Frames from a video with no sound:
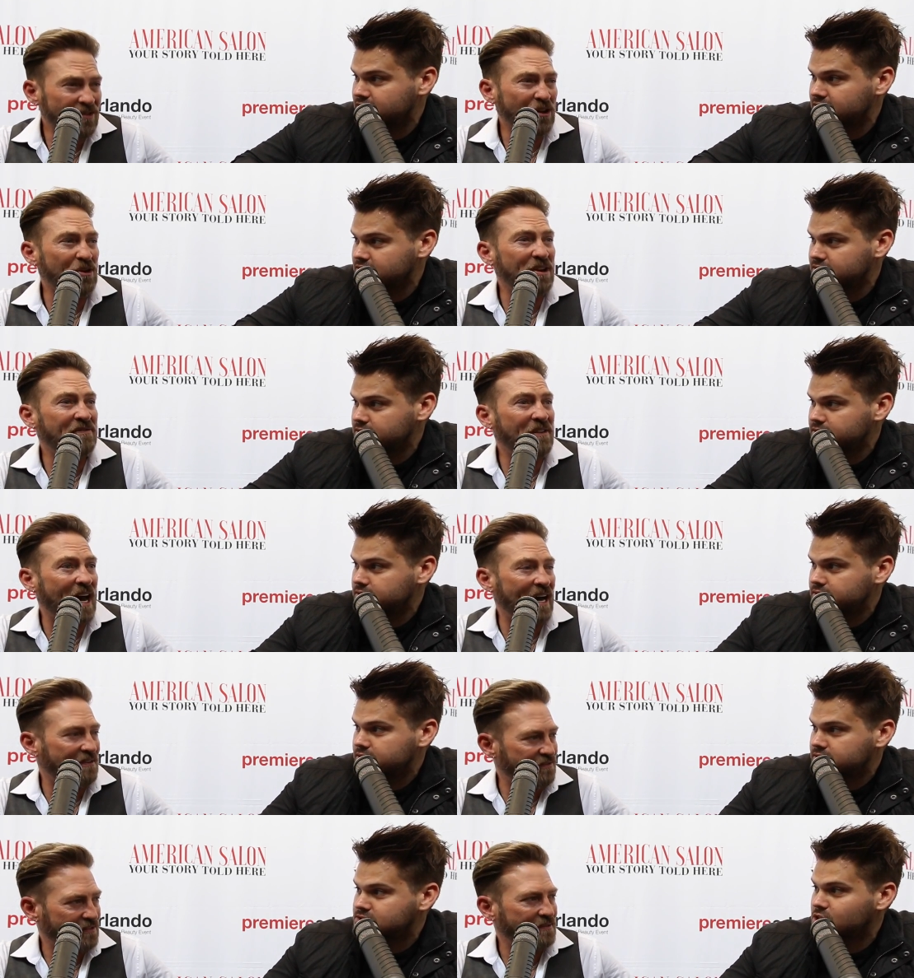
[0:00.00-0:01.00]

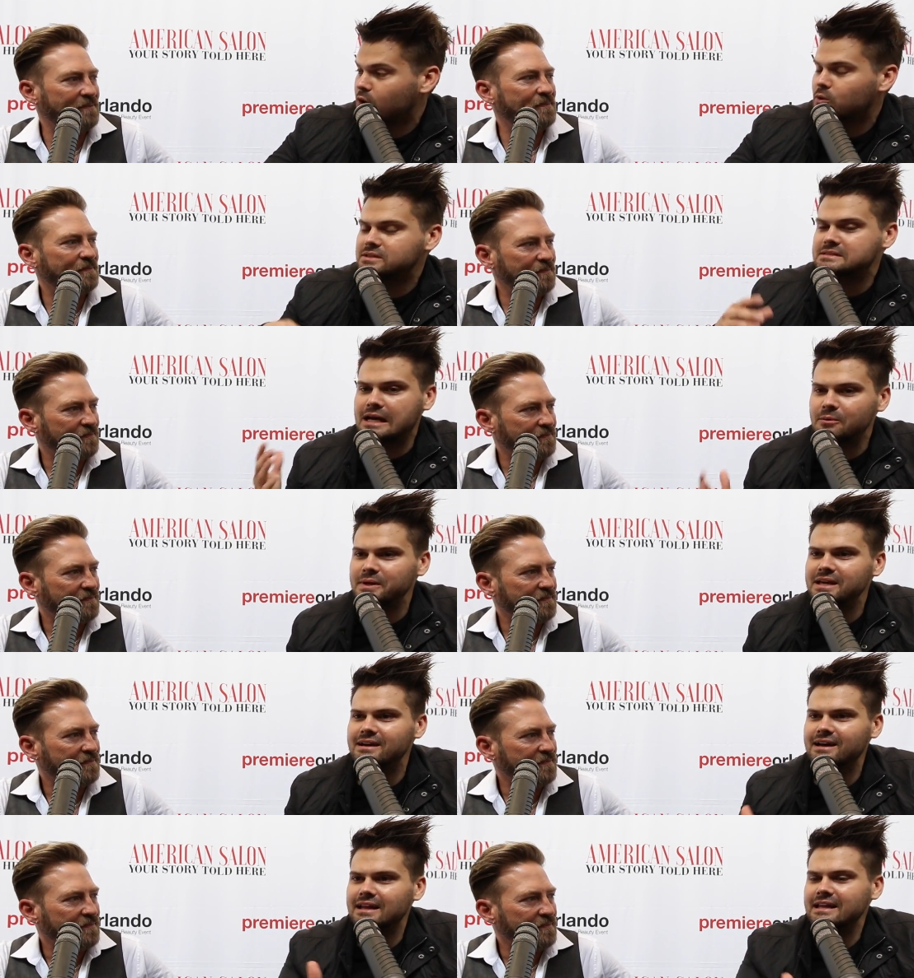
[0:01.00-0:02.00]
Speaker 1: Thirty-five.
Speaker 2: So tell me,
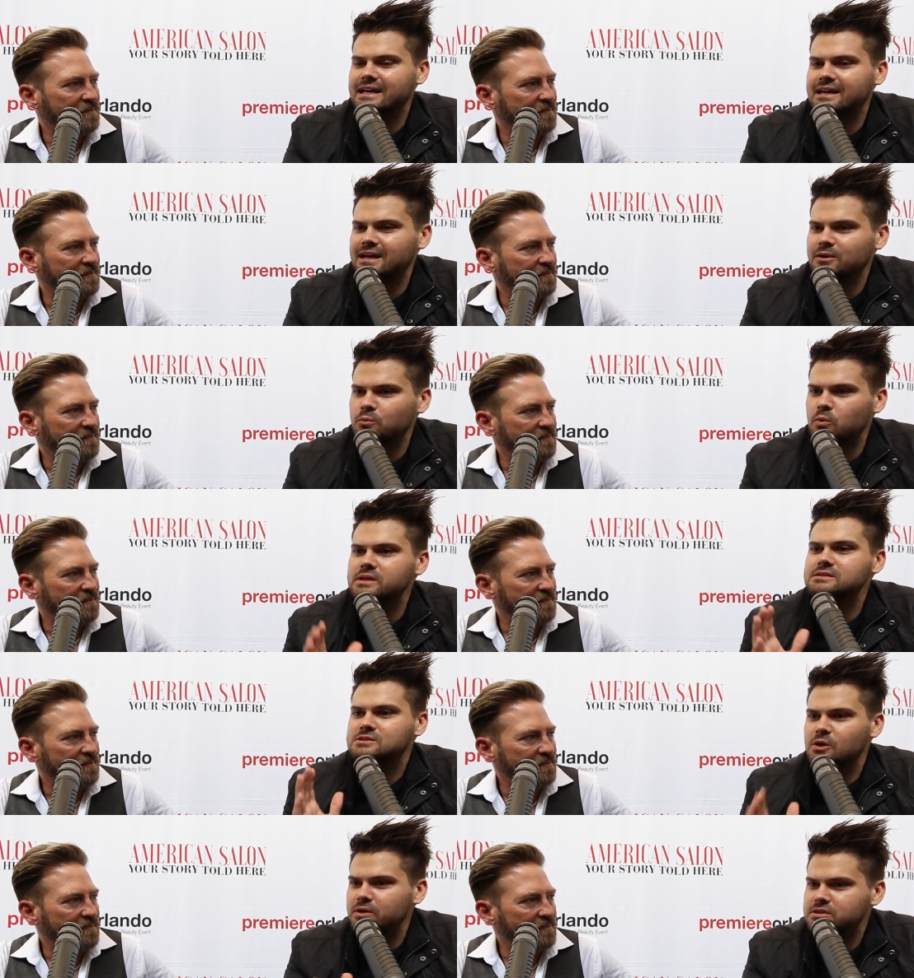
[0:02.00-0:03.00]
like, what is
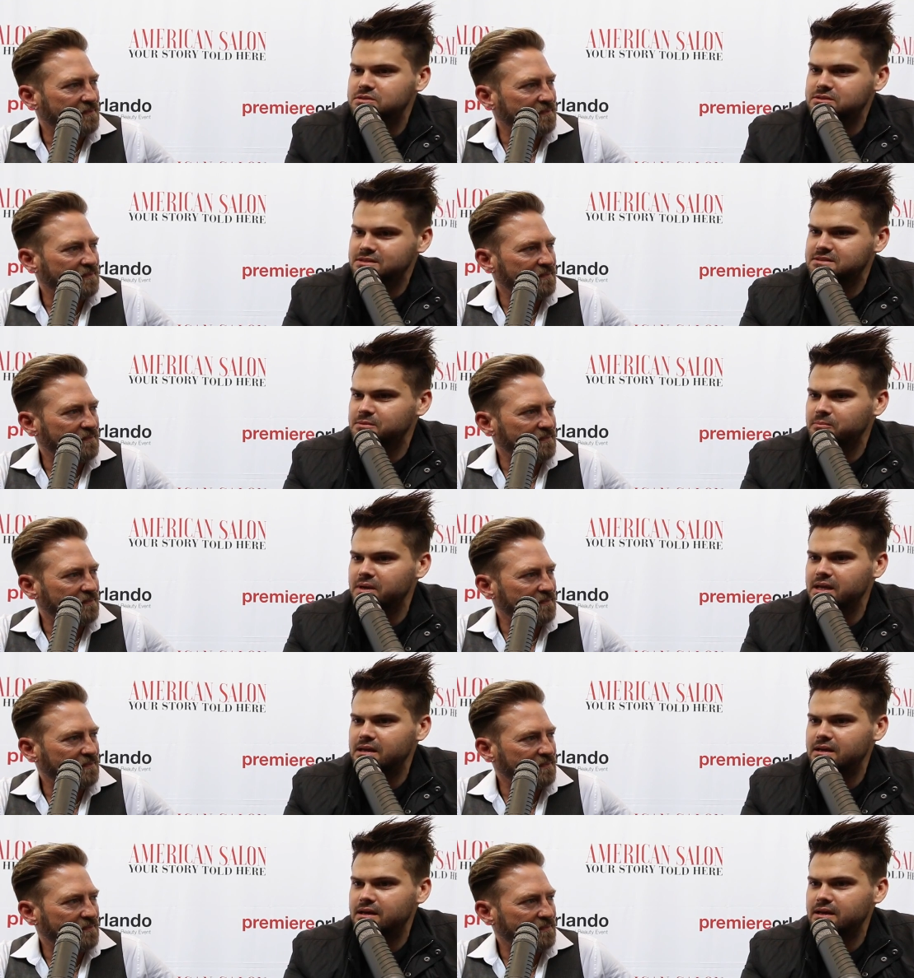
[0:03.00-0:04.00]
so interesting to
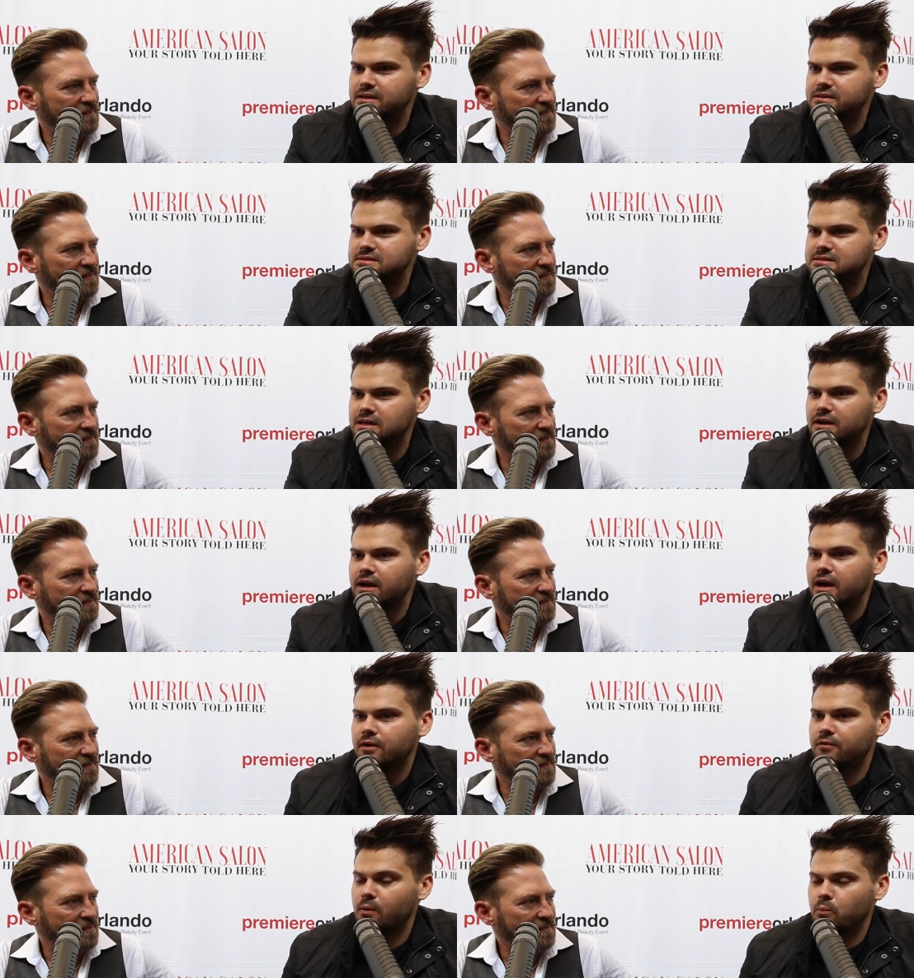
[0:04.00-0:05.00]
me is
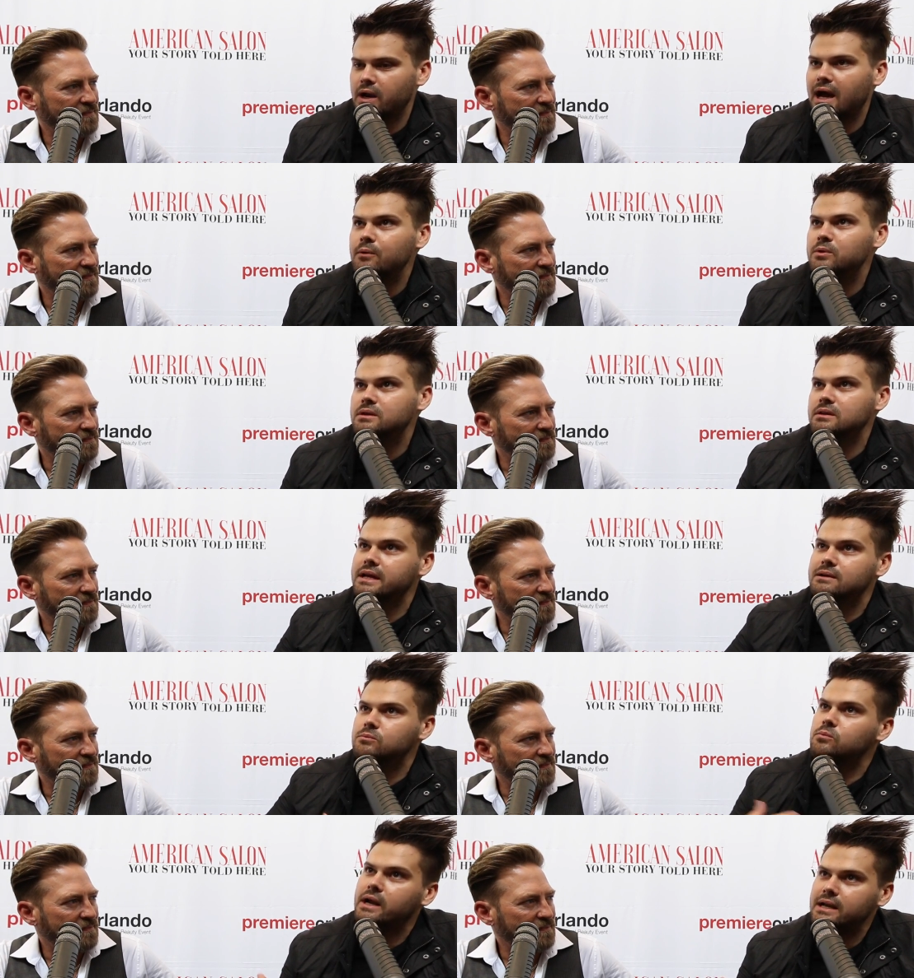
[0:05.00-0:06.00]
when I would like
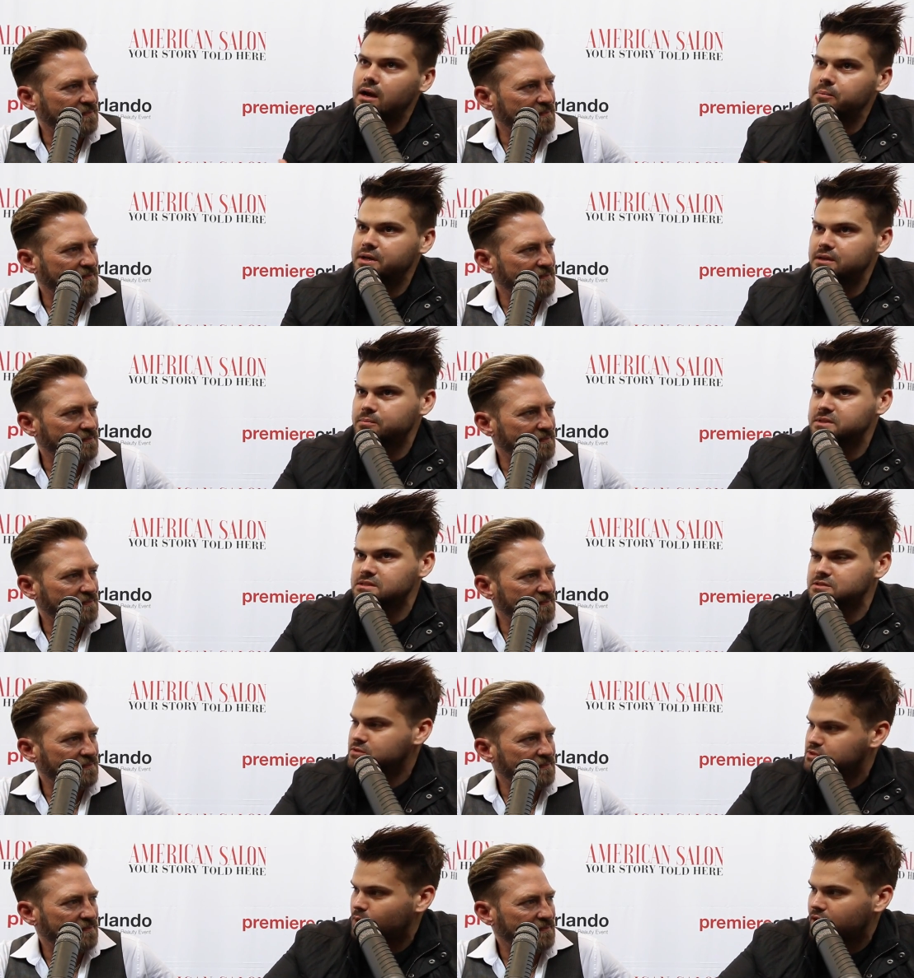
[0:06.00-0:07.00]
right now I've been in the business
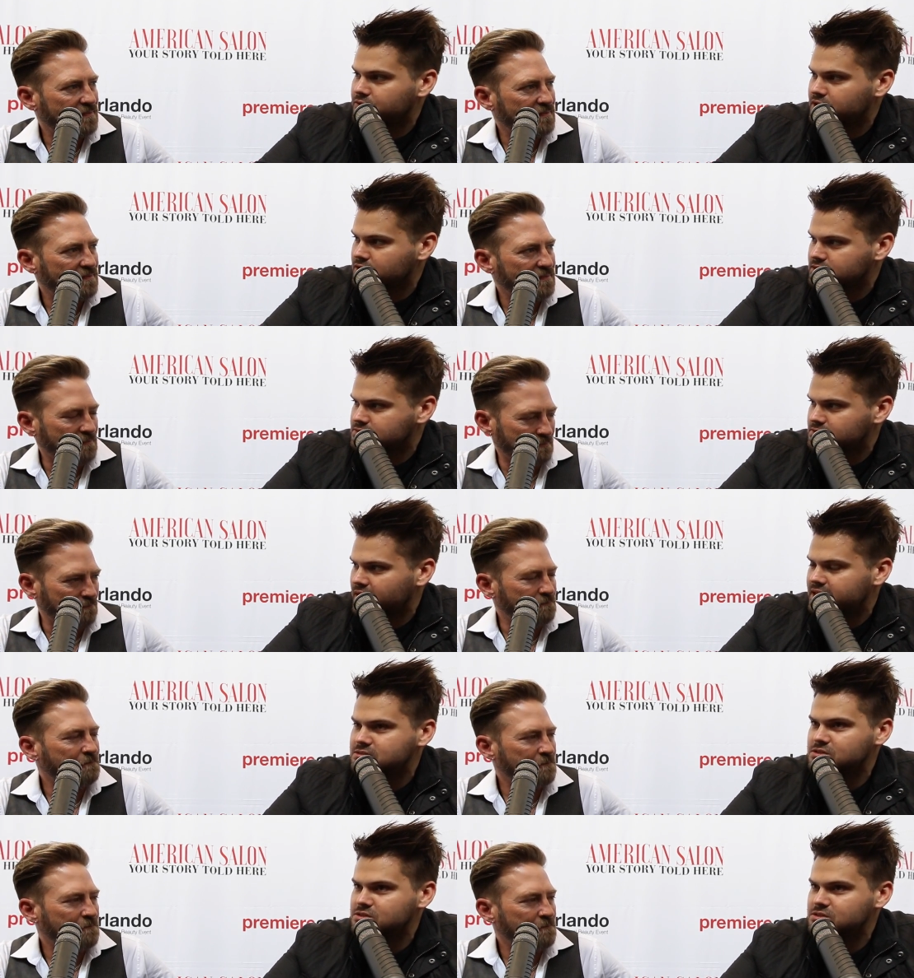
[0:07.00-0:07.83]
for 12 years, mm-hmm. right?